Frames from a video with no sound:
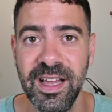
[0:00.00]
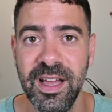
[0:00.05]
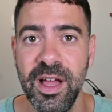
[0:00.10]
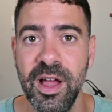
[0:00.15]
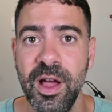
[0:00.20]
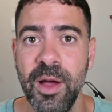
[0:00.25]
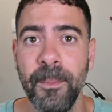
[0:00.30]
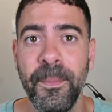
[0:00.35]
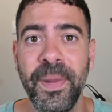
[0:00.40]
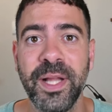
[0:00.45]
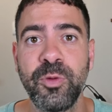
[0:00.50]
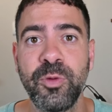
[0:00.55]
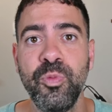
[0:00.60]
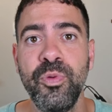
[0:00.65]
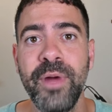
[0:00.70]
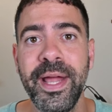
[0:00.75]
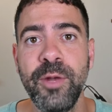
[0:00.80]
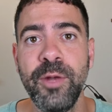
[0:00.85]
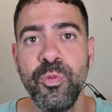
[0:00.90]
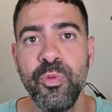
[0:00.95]
But
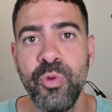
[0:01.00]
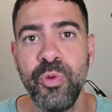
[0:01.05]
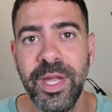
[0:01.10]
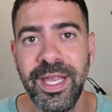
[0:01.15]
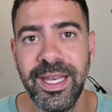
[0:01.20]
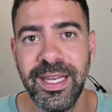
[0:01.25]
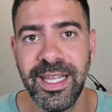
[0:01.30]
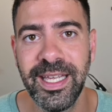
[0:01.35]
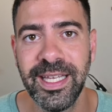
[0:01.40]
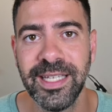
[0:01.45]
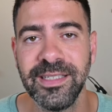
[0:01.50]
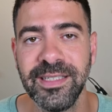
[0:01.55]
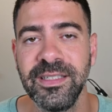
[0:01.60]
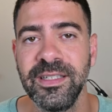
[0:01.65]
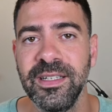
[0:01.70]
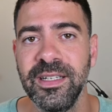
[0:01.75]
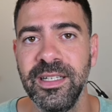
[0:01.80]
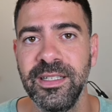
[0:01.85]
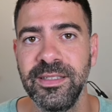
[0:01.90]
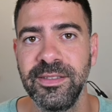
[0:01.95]
when we need
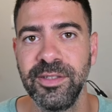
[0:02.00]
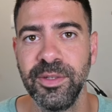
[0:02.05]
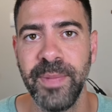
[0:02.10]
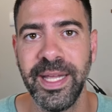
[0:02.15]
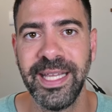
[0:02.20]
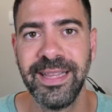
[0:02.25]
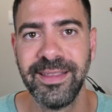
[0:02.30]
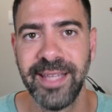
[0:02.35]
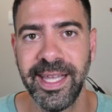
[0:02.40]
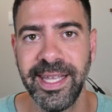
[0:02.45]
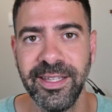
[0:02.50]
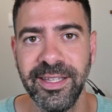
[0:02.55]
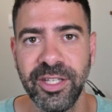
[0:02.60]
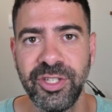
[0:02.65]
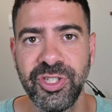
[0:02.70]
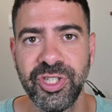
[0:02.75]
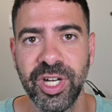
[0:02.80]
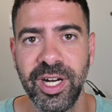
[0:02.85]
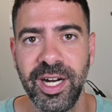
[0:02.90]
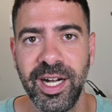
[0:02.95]
to maintain the
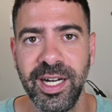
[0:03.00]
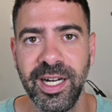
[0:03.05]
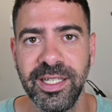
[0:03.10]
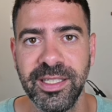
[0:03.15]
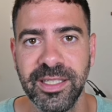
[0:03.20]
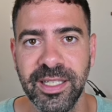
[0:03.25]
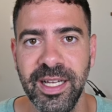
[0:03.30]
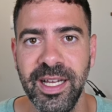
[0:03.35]
chart.